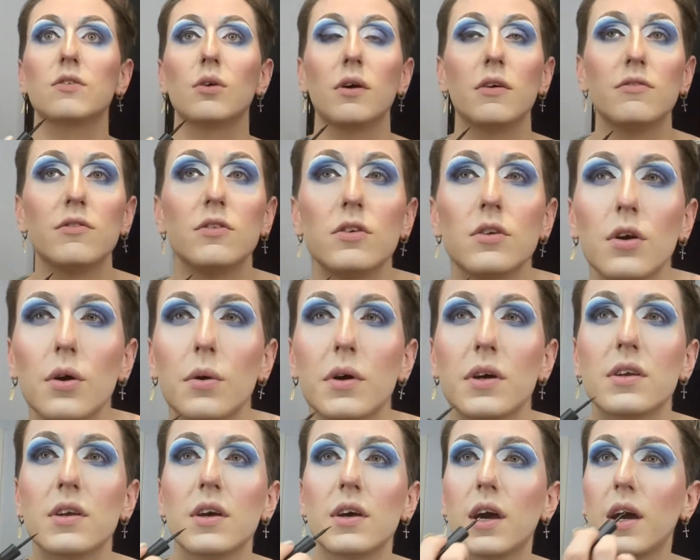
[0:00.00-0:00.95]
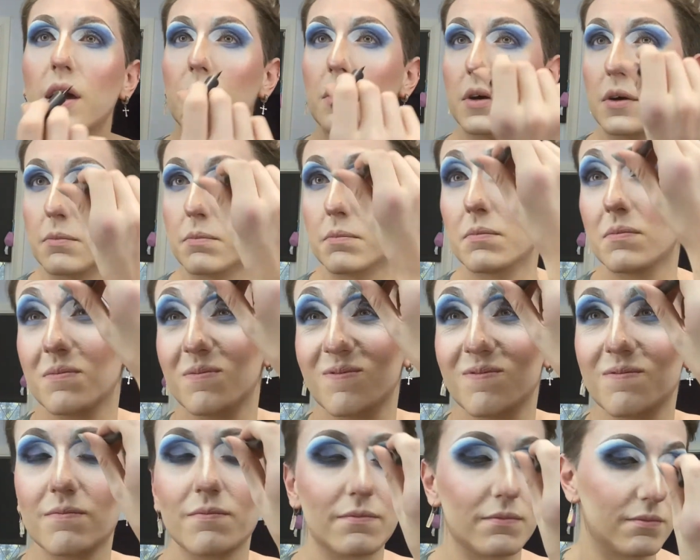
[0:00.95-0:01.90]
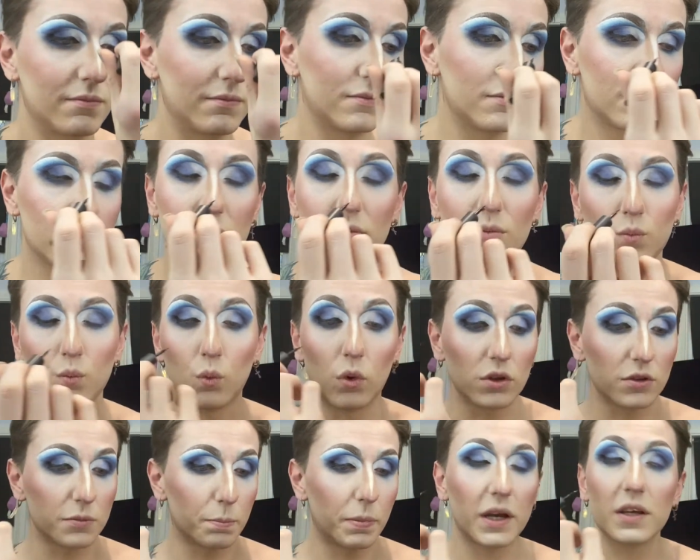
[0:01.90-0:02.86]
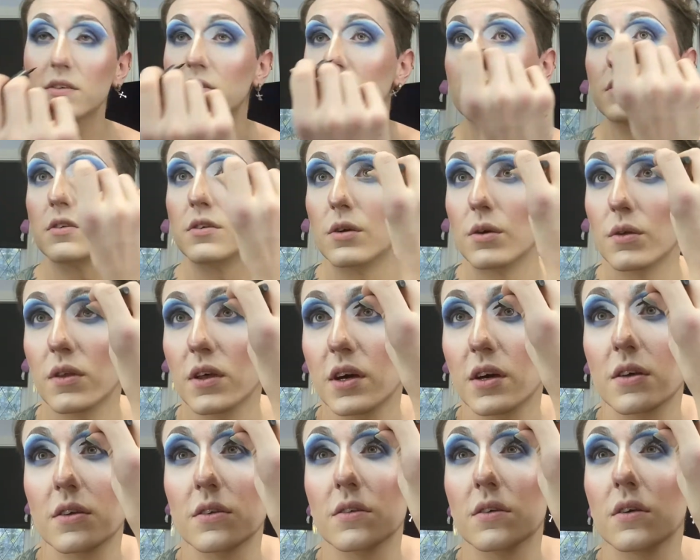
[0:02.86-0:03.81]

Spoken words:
so I've no idea what's best to do this.